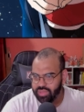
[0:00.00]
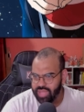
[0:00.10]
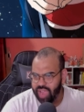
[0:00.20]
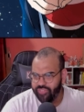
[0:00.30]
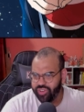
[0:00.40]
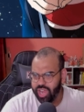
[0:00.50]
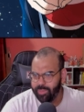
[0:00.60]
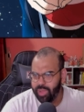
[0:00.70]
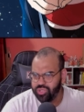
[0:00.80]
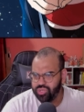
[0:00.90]
Yeah, I forgot
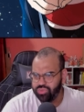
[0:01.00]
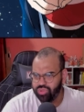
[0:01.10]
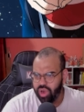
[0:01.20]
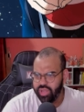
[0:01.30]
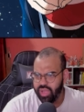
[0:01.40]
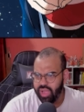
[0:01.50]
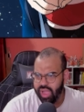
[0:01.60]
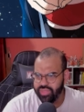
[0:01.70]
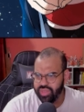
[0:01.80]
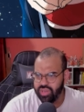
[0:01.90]
about you. Darn it.
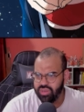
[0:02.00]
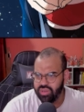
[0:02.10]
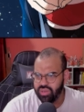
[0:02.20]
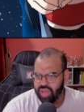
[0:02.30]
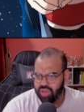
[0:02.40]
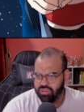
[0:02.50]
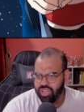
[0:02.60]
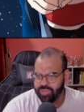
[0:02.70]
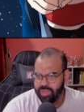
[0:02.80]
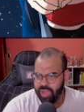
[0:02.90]
How did it? Not
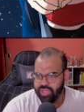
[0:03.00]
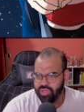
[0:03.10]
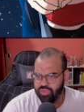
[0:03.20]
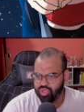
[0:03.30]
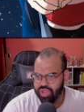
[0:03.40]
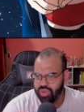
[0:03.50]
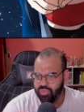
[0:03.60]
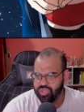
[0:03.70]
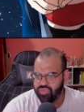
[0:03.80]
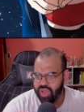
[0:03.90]
crossed my mind, the real traitor
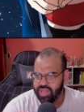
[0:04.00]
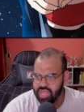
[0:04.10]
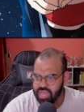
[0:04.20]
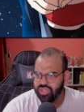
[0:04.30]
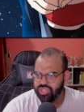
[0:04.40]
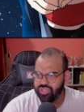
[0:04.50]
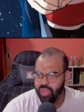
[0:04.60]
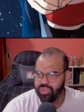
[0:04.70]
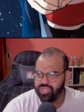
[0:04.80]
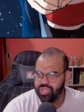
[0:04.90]
was right here. So it
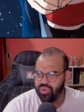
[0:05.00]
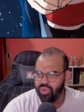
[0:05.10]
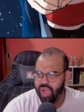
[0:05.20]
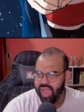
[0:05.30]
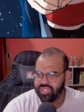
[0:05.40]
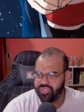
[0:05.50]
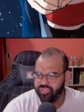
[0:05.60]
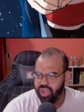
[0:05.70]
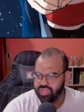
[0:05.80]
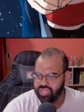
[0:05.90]
was you who asked
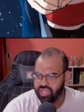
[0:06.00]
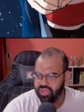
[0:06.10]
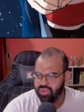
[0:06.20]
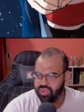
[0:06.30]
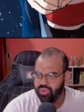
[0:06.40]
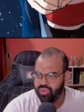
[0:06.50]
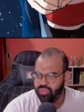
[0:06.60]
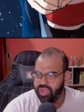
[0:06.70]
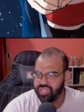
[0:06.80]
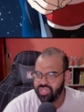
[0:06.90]
Fug to kill Khun,
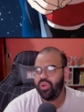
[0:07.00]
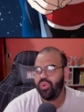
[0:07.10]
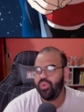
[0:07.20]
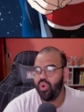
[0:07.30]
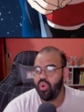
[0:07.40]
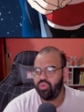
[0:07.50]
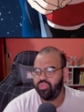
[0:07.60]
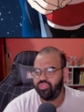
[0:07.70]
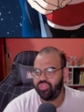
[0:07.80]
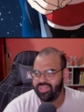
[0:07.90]
wasn't it?
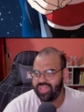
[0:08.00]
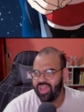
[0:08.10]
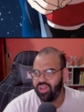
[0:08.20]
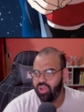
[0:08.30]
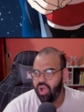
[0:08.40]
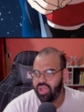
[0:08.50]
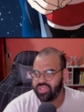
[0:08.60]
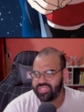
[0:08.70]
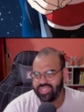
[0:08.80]
Oof, get lost.